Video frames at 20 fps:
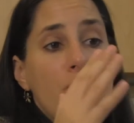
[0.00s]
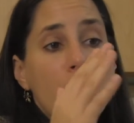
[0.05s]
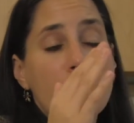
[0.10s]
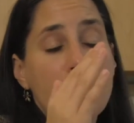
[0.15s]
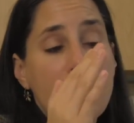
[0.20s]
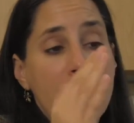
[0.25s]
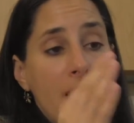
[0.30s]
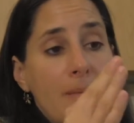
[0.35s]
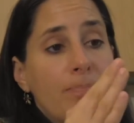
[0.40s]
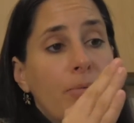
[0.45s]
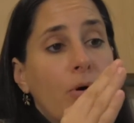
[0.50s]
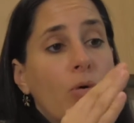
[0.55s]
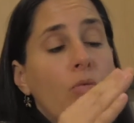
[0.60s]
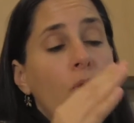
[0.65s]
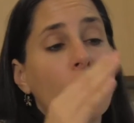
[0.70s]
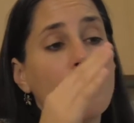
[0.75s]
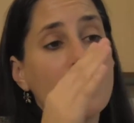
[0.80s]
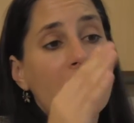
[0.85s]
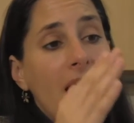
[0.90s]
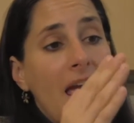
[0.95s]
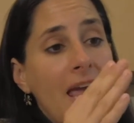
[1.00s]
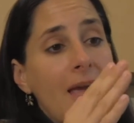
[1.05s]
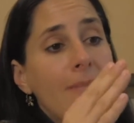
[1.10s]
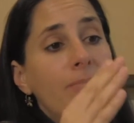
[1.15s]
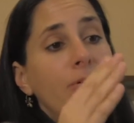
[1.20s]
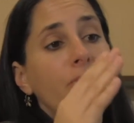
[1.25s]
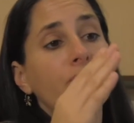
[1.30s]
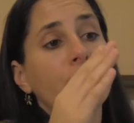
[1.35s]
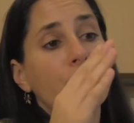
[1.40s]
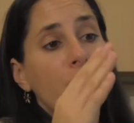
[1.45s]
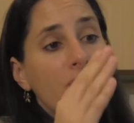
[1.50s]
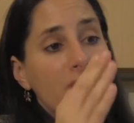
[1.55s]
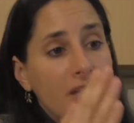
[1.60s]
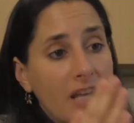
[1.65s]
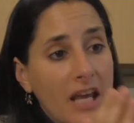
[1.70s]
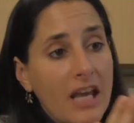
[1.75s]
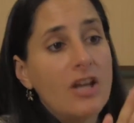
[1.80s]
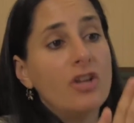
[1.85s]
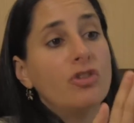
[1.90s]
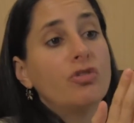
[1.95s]
people will be able to
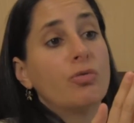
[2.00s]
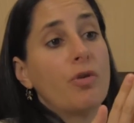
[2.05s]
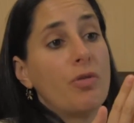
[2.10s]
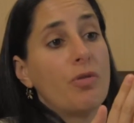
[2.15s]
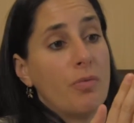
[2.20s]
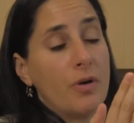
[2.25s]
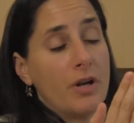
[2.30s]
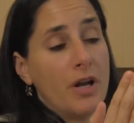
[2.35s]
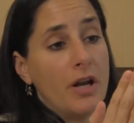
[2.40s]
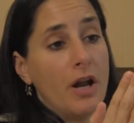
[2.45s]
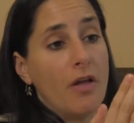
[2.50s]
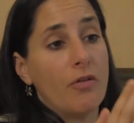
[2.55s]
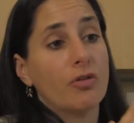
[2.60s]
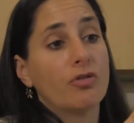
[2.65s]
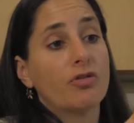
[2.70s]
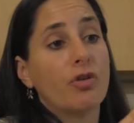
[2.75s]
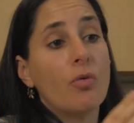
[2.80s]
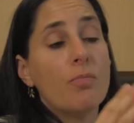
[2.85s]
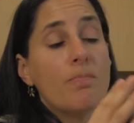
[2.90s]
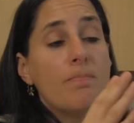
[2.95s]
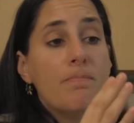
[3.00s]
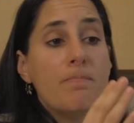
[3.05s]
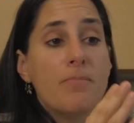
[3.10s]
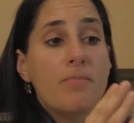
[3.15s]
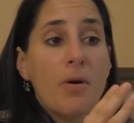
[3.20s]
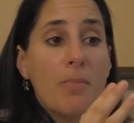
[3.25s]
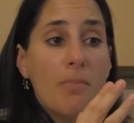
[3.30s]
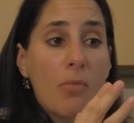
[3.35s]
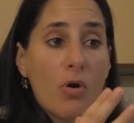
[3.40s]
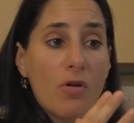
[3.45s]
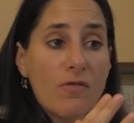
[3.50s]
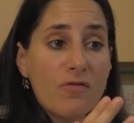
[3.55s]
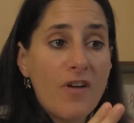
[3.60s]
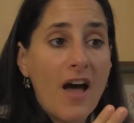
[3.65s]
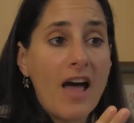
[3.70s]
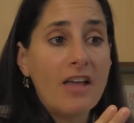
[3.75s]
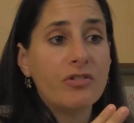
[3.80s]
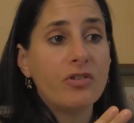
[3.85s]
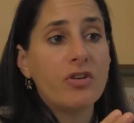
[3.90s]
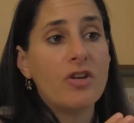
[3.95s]
engage with one another. So the more
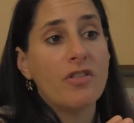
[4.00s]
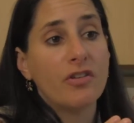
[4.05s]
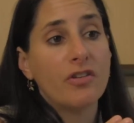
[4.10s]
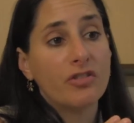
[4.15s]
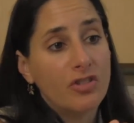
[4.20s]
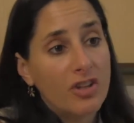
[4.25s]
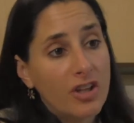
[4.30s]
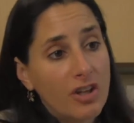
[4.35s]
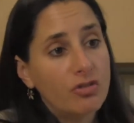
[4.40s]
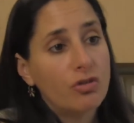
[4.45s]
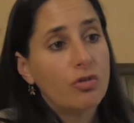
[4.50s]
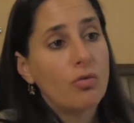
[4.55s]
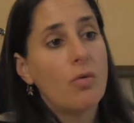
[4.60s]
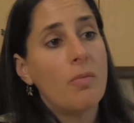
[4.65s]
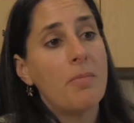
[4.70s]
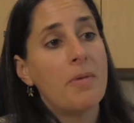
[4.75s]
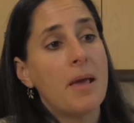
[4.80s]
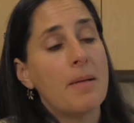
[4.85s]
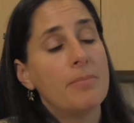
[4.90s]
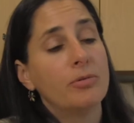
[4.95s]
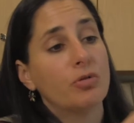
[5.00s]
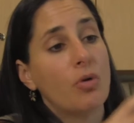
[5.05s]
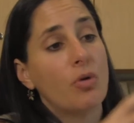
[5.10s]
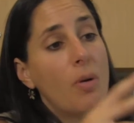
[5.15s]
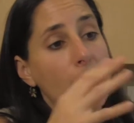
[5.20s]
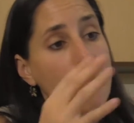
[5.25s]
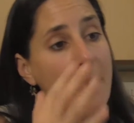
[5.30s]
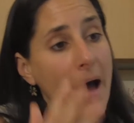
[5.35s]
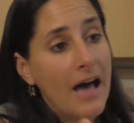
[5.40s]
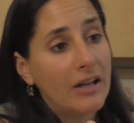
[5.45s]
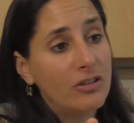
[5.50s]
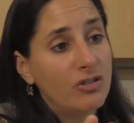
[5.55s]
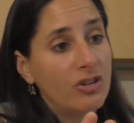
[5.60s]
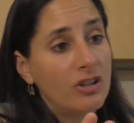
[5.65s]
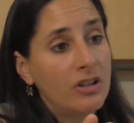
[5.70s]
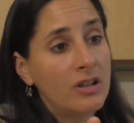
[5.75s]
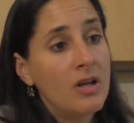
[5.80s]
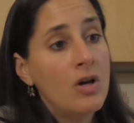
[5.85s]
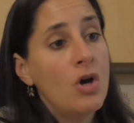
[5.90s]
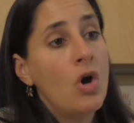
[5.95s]
facilely the teacher will be able to
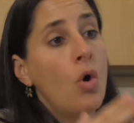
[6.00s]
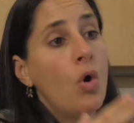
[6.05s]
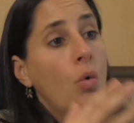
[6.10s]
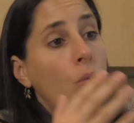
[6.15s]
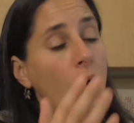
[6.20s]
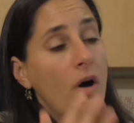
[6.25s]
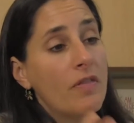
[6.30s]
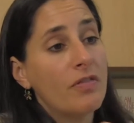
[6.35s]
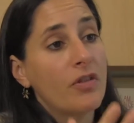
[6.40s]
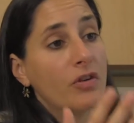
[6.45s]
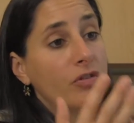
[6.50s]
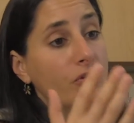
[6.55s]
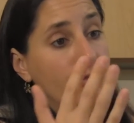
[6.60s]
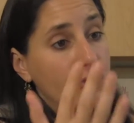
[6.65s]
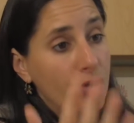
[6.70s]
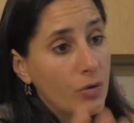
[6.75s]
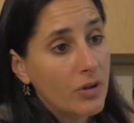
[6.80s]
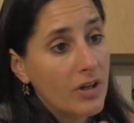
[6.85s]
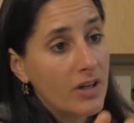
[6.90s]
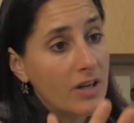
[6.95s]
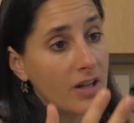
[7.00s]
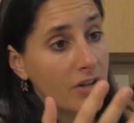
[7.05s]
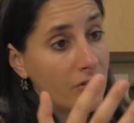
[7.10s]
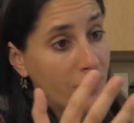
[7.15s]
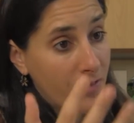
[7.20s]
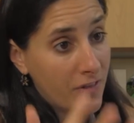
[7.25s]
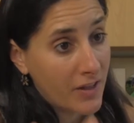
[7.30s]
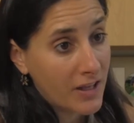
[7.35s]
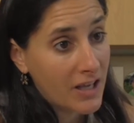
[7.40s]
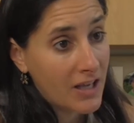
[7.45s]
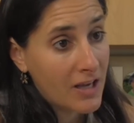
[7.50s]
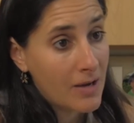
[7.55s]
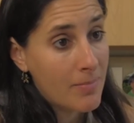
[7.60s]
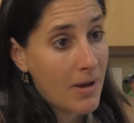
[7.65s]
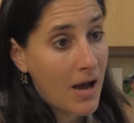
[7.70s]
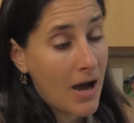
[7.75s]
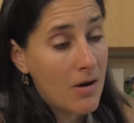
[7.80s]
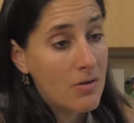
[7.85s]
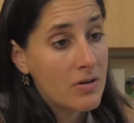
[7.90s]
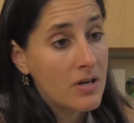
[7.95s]
imagine what the student is thinking
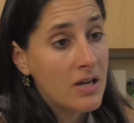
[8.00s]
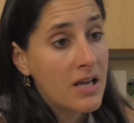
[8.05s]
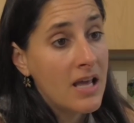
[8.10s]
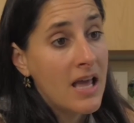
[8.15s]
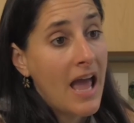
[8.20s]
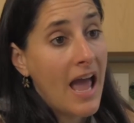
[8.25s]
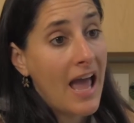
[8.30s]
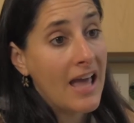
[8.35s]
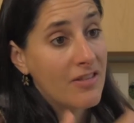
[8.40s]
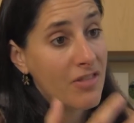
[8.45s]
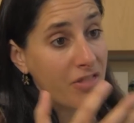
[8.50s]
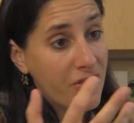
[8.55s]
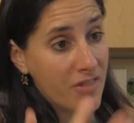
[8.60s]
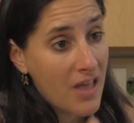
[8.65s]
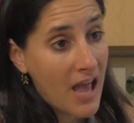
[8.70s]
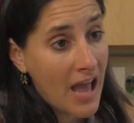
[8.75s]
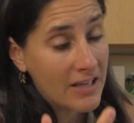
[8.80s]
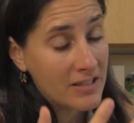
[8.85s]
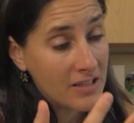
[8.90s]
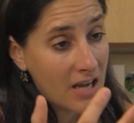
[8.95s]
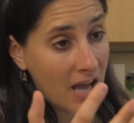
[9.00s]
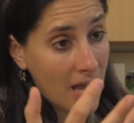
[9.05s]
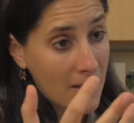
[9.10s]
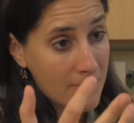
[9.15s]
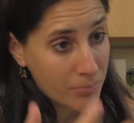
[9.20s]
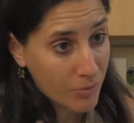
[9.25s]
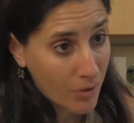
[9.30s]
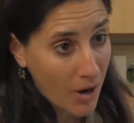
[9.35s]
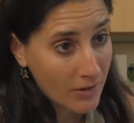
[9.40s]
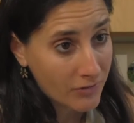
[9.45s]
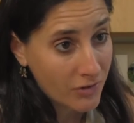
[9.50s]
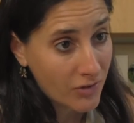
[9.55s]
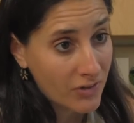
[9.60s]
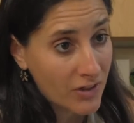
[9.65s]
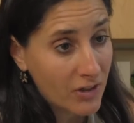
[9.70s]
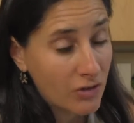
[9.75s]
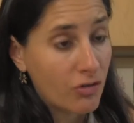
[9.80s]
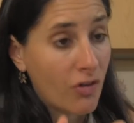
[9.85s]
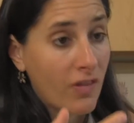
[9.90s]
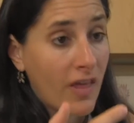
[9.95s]
about and
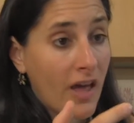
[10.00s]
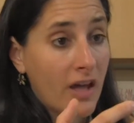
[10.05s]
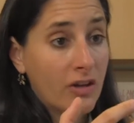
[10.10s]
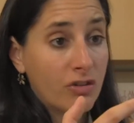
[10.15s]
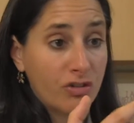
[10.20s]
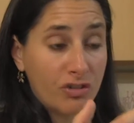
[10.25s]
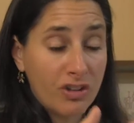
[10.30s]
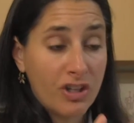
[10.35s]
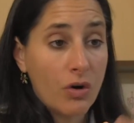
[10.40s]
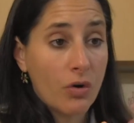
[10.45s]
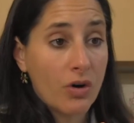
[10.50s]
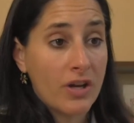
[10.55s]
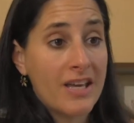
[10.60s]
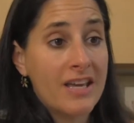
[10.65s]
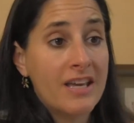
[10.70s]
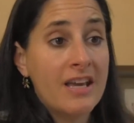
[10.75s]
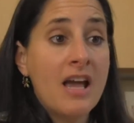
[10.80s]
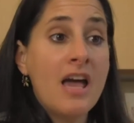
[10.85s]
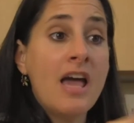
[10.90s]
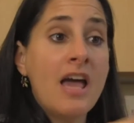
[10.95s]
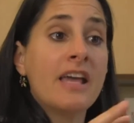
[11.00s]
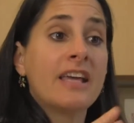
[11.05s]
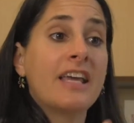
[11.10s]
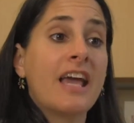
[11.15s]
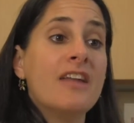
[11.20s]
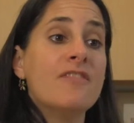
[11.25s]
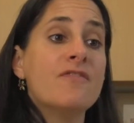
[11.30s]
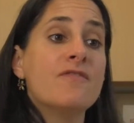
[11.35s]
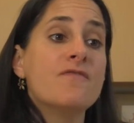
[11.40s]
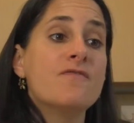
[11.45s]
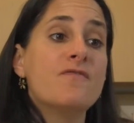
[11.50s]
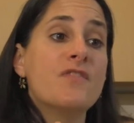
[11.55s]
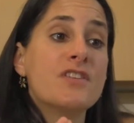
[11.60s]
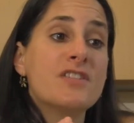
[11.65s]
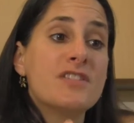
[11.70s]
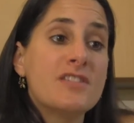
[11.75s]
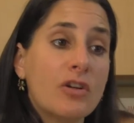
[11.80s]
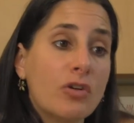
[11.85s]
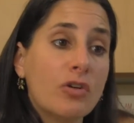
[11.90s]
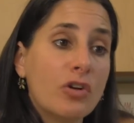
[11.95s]
processing, so that she or he can
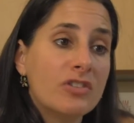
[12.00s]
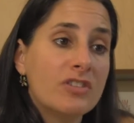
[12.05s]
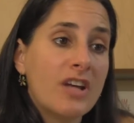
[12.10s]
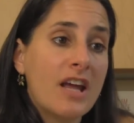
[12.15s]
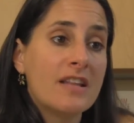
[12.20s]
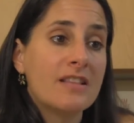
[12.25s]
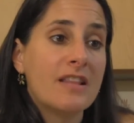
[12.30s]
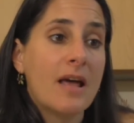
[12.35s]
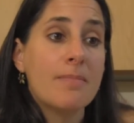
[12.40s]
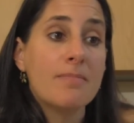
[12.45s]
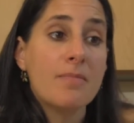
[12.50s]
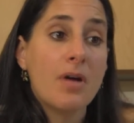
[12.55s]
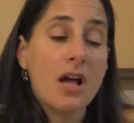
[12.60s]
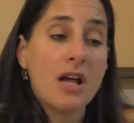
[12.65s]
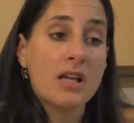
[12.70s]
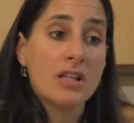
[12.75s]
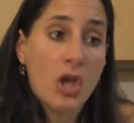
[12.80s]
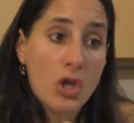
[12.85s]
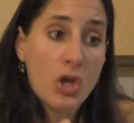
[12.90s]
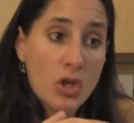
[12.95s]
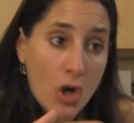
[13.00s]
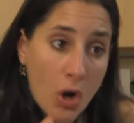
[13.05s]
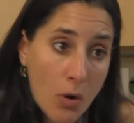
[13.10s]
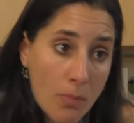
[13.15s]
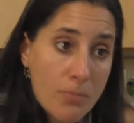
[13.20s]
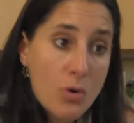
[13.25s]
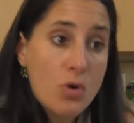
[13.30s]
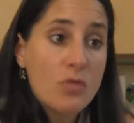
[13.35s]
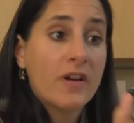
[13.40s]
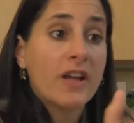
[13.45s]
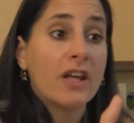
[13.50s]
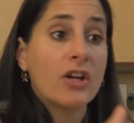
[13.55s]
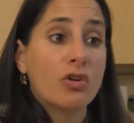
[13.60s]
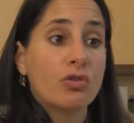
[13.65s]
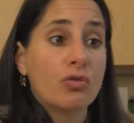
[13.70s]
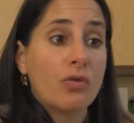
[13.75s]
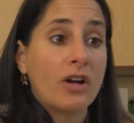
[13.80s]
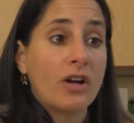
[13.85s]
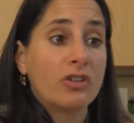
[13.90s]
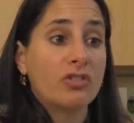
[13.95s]
facilitate them, you know, moving in a
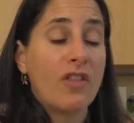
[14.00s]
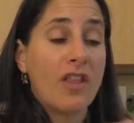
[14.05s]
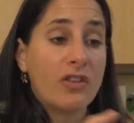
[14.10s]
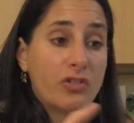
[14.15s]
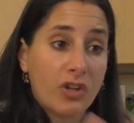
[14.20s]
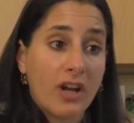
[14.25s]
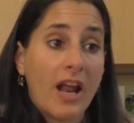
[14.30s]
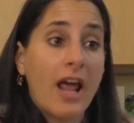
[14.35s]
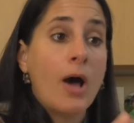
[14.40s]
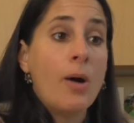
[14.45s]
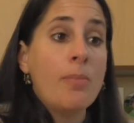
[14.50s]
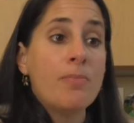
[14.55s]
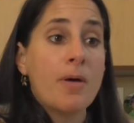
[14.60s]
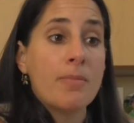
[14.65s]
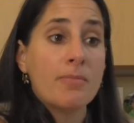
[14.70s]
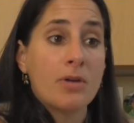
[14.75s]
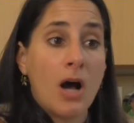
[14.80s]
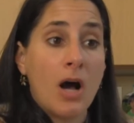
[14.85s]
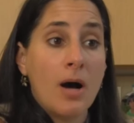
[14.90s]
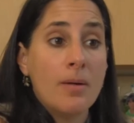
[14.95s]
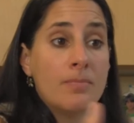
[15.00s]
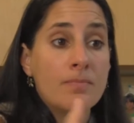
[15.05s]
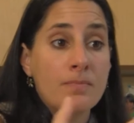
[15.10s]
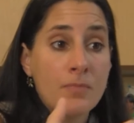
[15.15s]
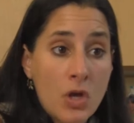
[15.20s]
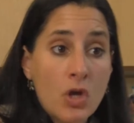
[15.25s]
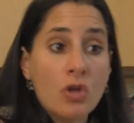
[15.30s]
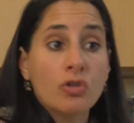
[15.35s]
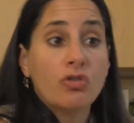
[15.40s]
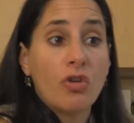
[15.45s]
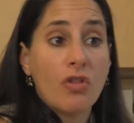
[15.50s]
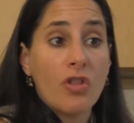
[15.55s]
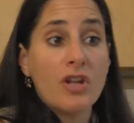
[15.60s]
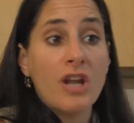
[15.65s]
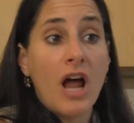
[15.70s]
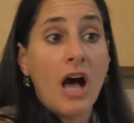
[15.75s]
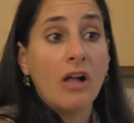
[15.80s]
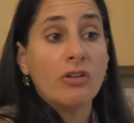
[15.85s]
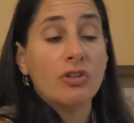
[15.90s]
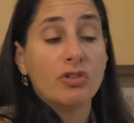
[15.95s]
direction that's going to help them come to the
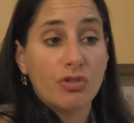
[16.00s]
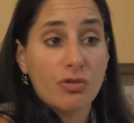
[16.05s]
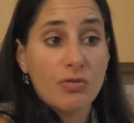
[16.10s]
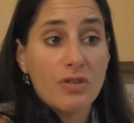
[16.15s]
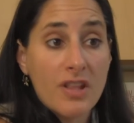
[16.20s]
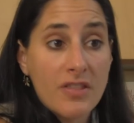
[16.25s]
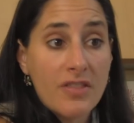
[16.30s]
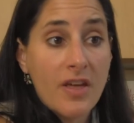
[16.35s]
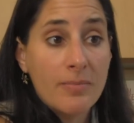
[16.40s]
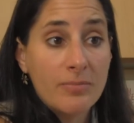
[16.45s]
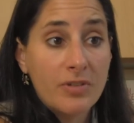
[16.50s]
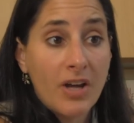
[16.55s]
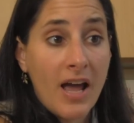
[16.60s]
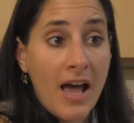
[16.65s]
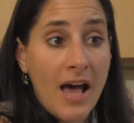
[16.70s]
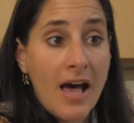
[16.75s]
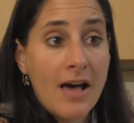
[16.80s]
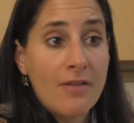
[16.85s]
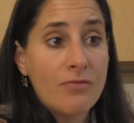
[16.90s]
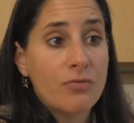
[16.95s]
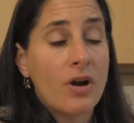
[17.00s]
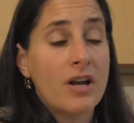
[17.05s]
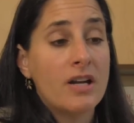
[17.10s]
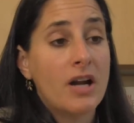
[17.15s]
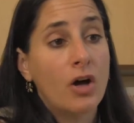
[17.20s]
knowledge you need them to have, right?